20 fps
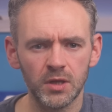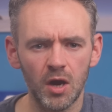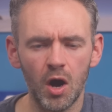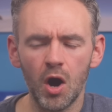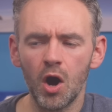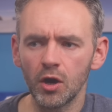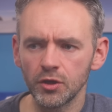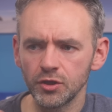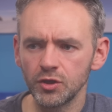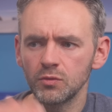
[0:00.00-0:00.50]

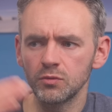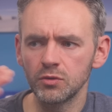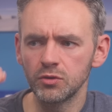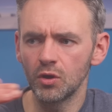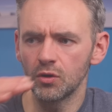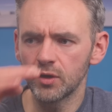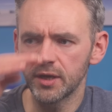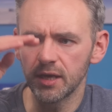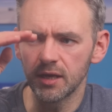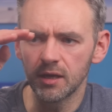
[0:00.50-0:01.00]
Are you
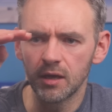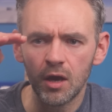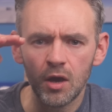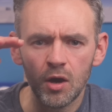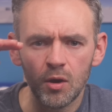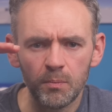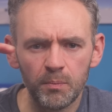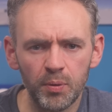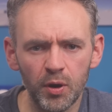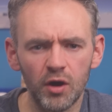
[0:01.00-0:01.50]
looking
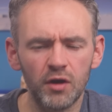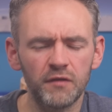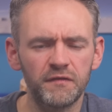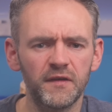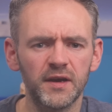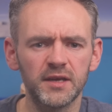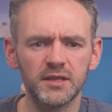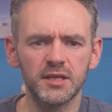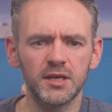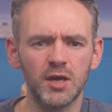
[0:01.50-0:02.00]

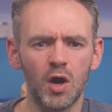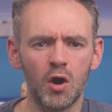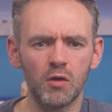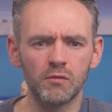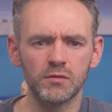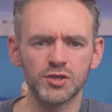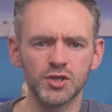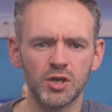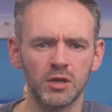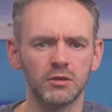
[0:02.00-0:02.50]
perfectly
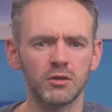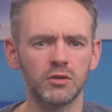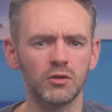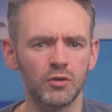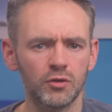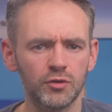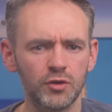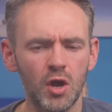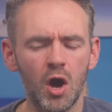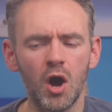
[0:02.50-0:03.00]
horizontal
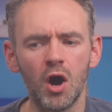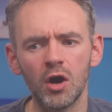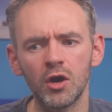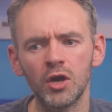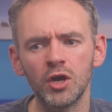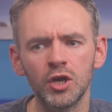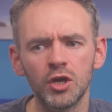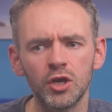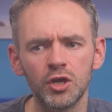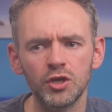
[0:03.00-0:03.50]
or not?
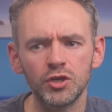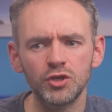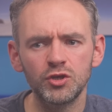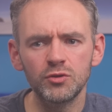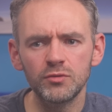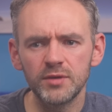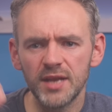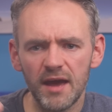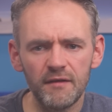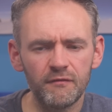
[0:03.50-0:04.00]

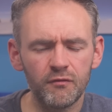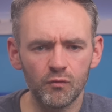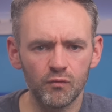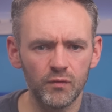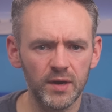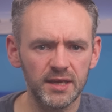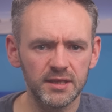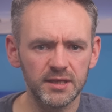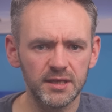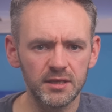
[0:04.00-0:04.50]
You never
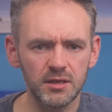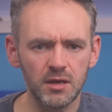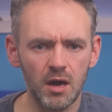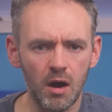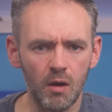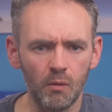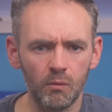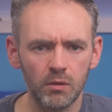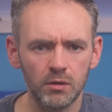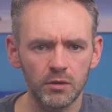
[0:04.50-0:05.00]
really
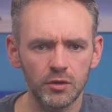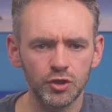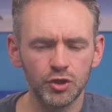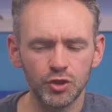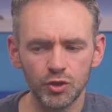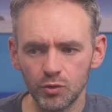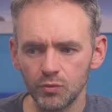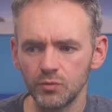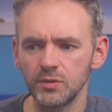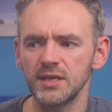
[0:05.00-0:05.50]
know.
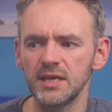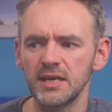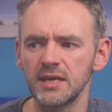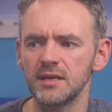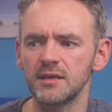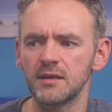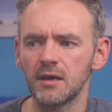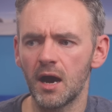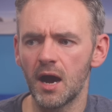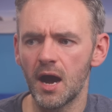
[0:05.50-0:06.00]
You
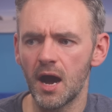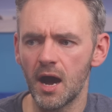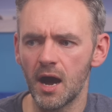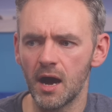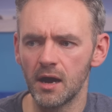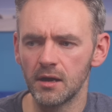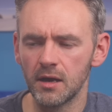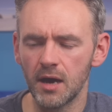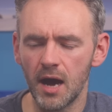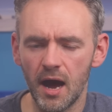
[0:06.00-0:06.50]
need
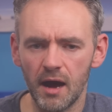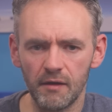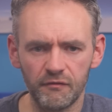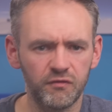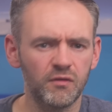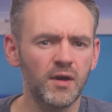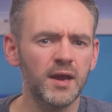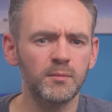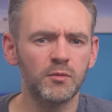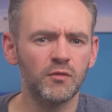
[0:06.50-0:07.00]
a
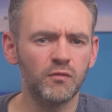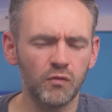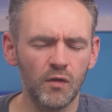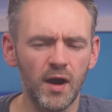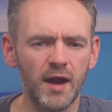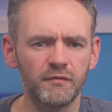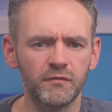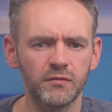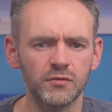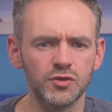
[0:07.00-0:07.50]
frame of
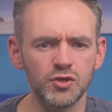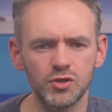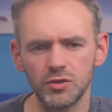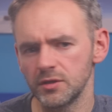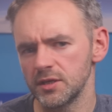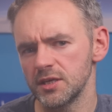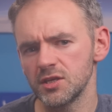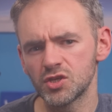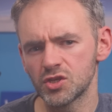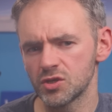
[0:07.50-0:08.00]
reference.
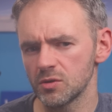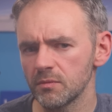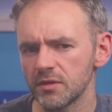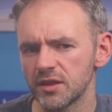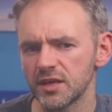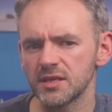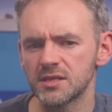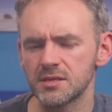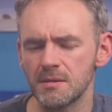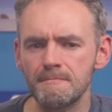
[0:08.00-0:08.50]
You need
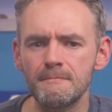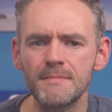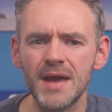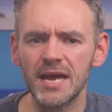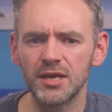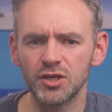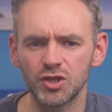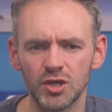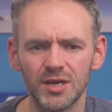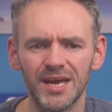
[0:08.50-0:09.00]
something to
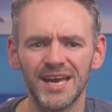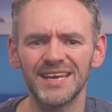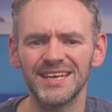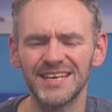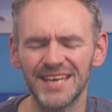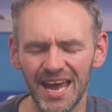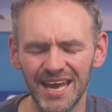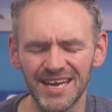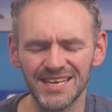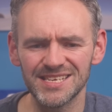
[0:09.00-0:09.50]
measure
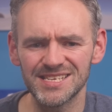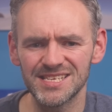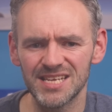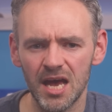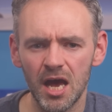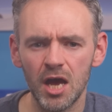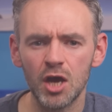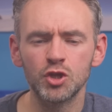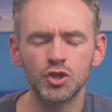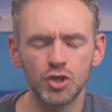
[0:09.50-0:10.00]
against
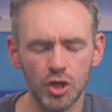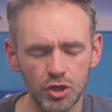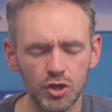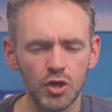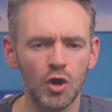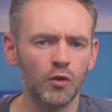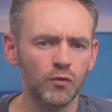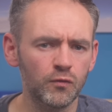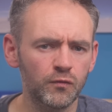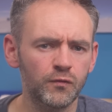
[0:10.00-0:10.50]
to
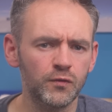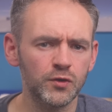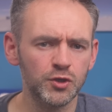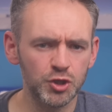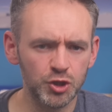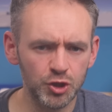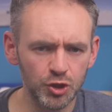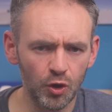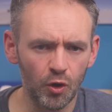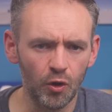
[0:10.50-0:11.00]
know for
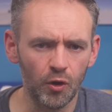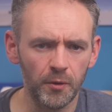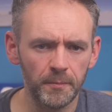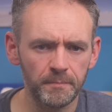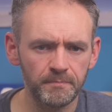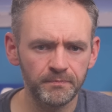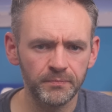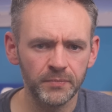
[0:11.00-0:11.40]
sure.